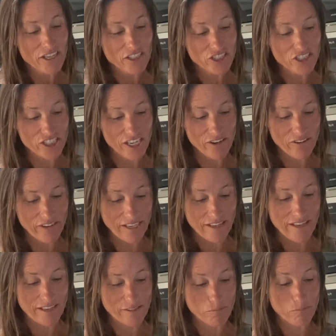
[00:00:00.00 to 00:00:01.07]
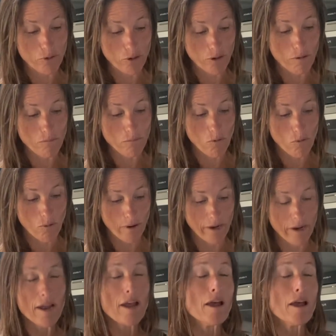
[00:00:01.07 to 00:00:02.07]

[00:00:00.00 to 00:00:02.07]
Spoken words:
sharing this book more,